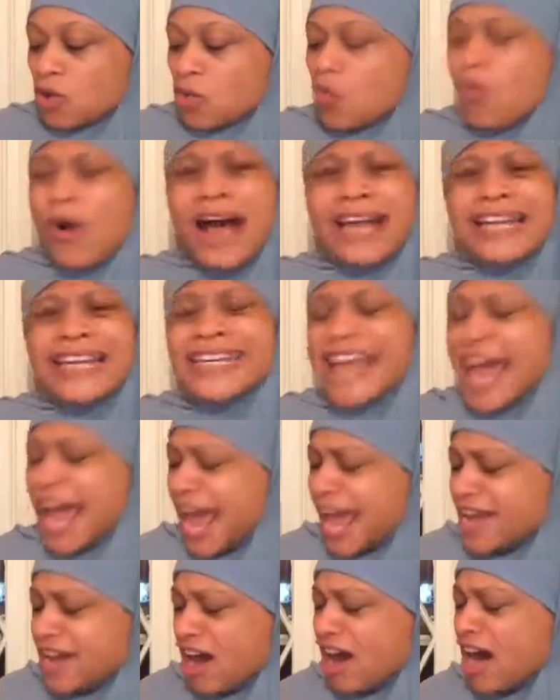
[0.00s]
One
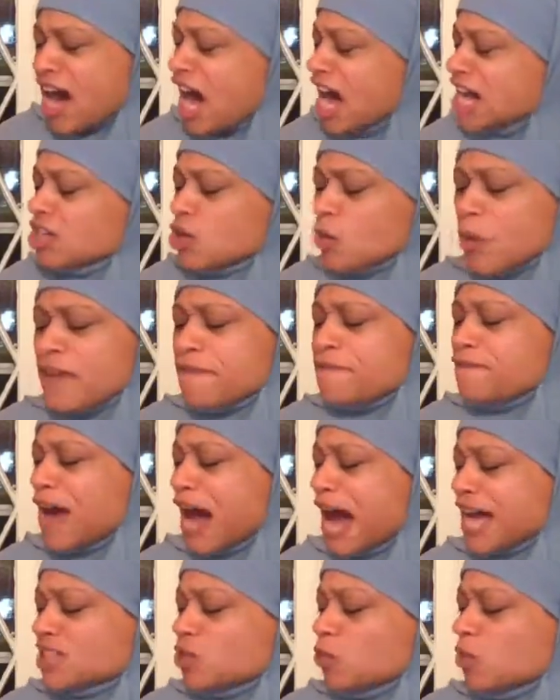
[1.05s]
day, a hungry
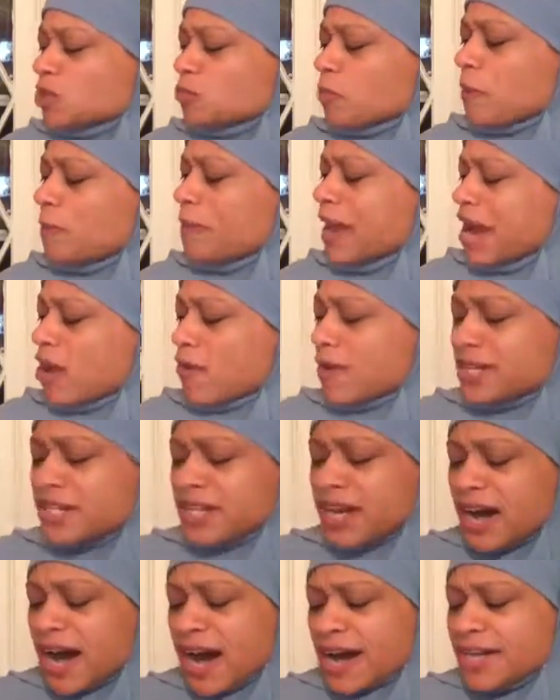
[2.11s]
fox was preparing
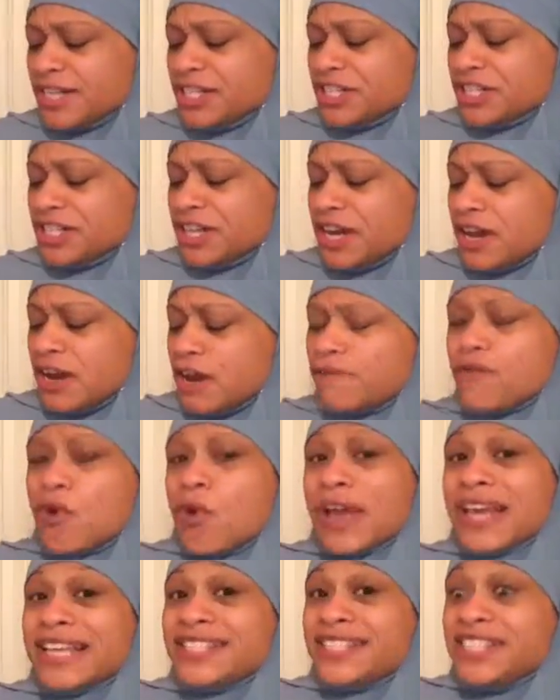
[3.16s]
to hunt
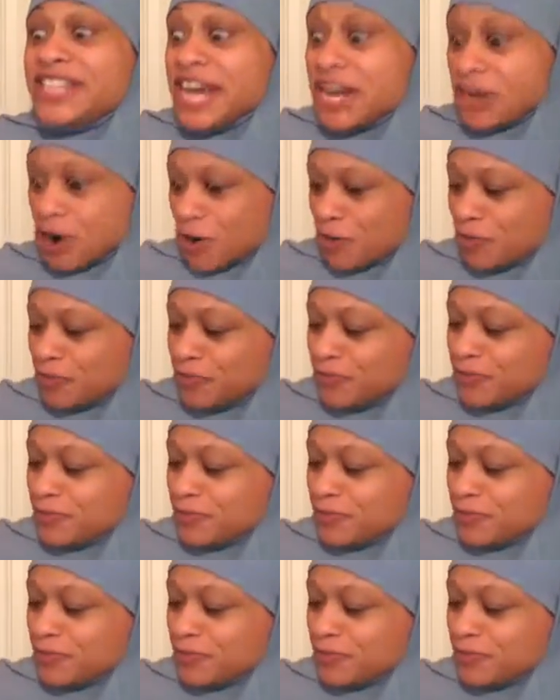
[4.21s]
for his dinner.